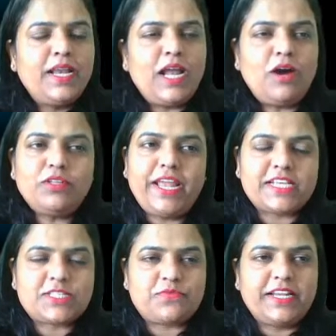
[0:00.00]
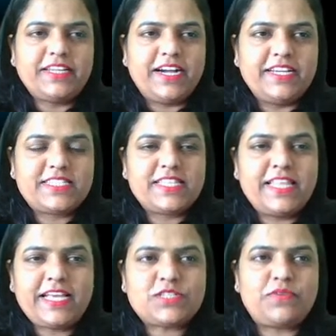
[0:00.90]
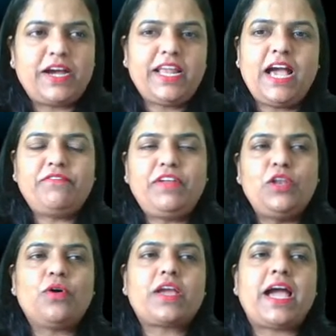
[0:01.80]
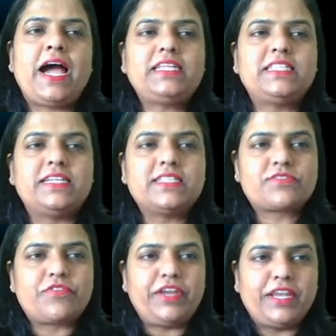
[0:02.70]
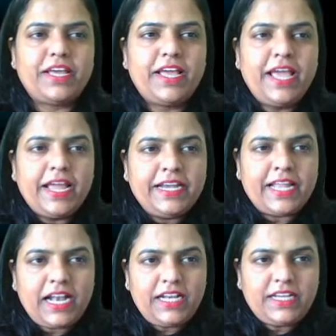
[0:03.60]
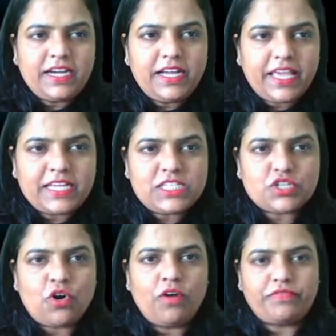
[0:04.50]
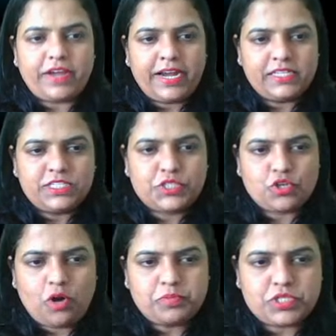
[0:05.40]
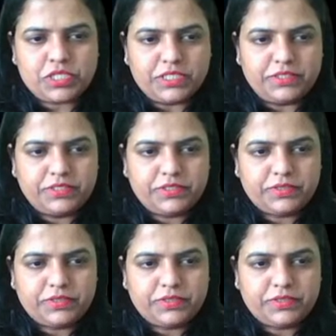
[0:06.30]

Now the next one, guys. Next one, have a look at the screen. Delta H of adsorption.